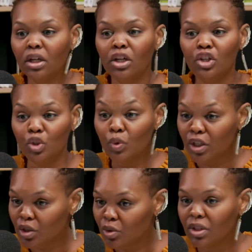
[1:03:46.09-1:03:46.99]
You
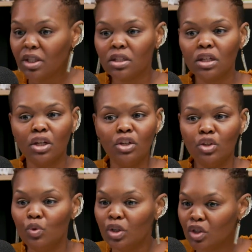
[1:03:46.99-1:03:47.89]
can do this.
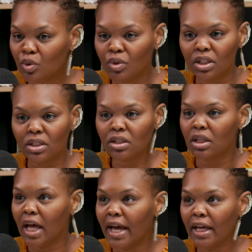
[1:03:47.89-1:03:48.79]
You can do this.
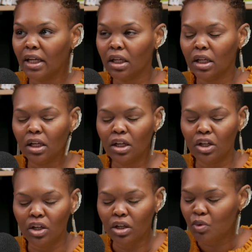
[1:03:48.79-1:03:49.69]
Like,
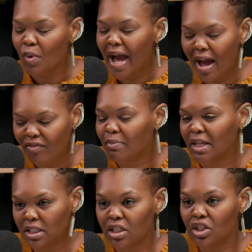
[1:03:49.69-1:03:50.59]
you have to
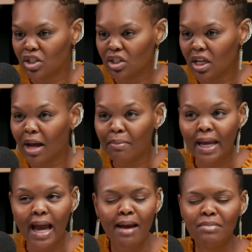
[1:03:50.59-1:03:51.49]
make this decision. And I'm like,
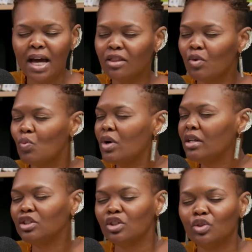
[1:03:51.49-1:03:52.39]
I'm not the
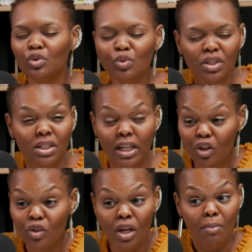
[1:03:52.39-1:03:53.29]
one to do this. Like,
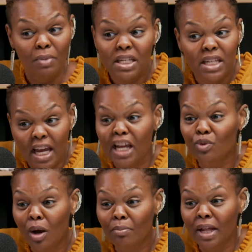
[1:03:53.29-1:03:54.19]
there's been days
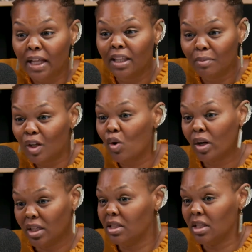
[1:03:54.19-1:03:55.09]
where I'm like, let me go on
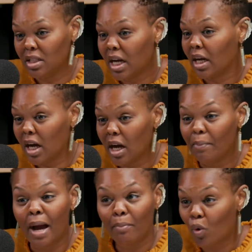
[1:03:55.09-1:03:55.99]
Indeed.com.
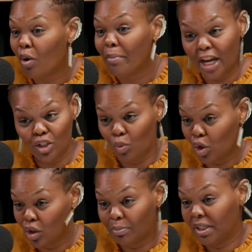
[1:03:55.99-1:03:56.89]
I'm going back to
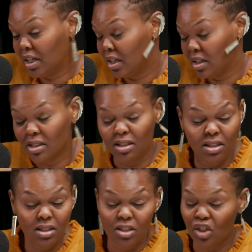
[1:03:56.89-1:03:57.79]
work because
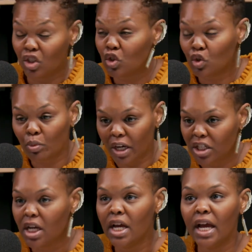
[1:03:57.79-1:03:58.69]
this is just too much.
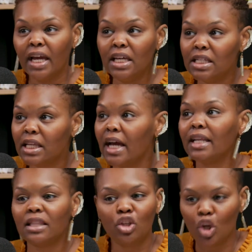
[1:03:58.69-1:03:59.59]
And he's like,
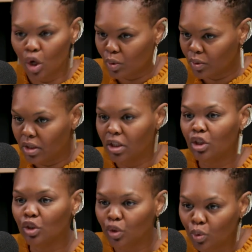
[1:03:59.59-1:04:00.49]
no,
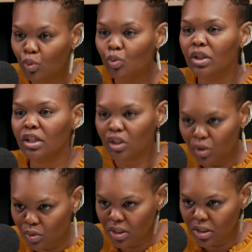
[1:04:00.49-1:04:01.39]
you can
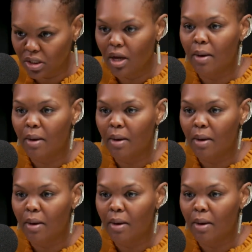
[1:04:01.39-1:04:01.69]
do this.